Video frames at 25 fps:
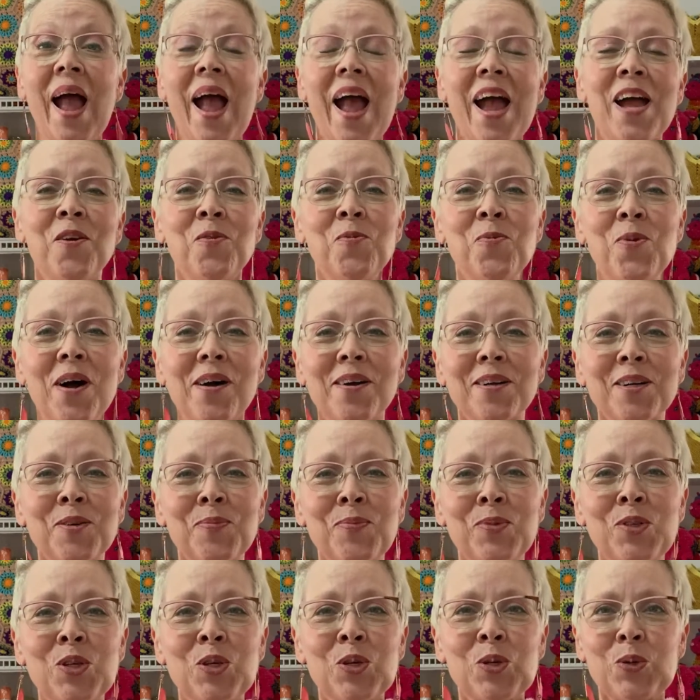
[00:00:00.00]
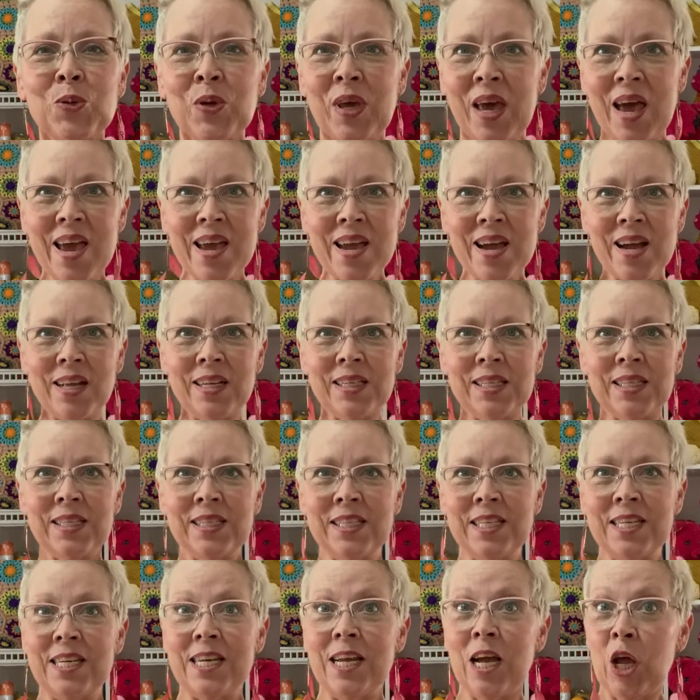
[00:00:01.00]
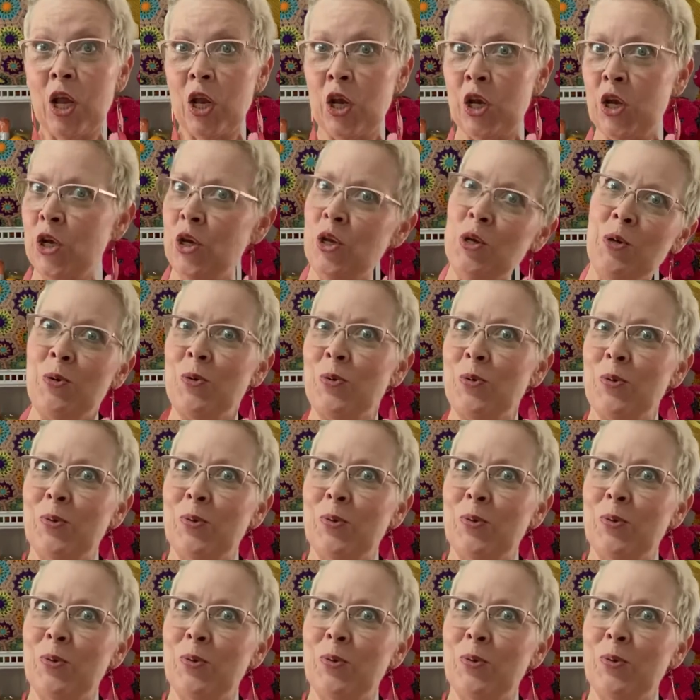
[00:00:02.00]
and welcome to KLC News.